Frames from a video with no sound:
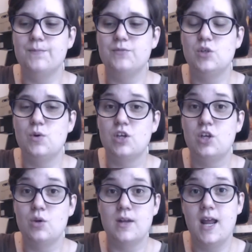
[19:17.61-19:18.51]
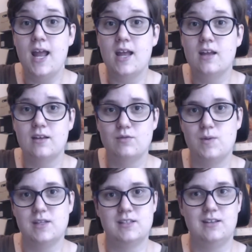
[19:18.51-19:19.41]
do a Q&A. It was
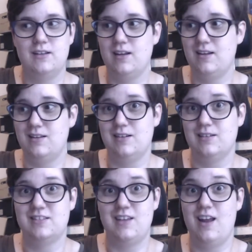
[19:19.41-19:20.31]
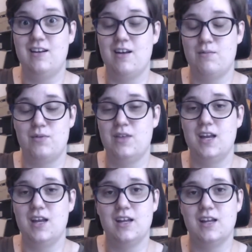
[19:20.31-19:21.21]
basically like he did a stand-up thing